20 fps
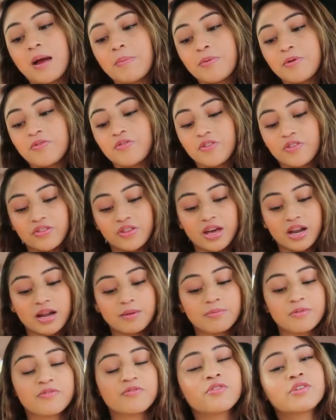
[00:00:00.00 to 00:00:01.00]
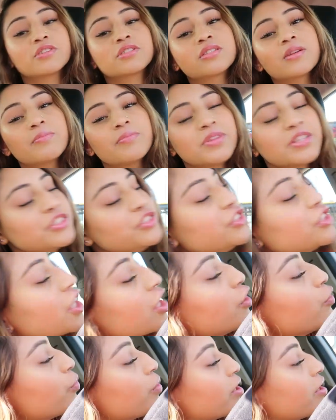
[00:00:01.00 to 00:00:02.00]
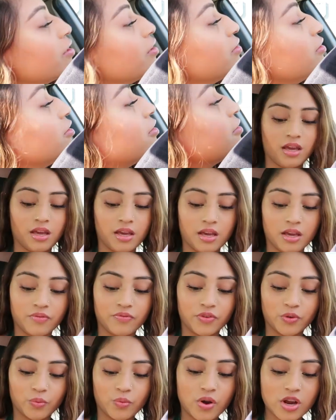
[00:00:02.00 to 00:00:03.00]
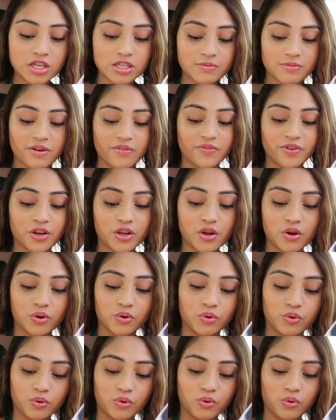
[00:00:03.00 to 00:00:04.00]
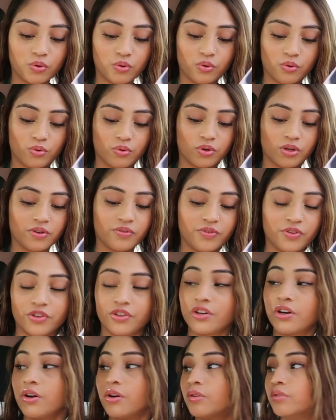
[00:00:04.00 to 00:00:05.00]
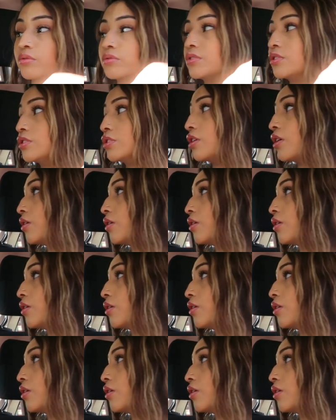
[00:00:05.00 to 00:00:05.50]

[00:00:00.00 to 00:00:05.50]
prefer that. I prefer something genuine. If you watch my video, cool. If you don't, you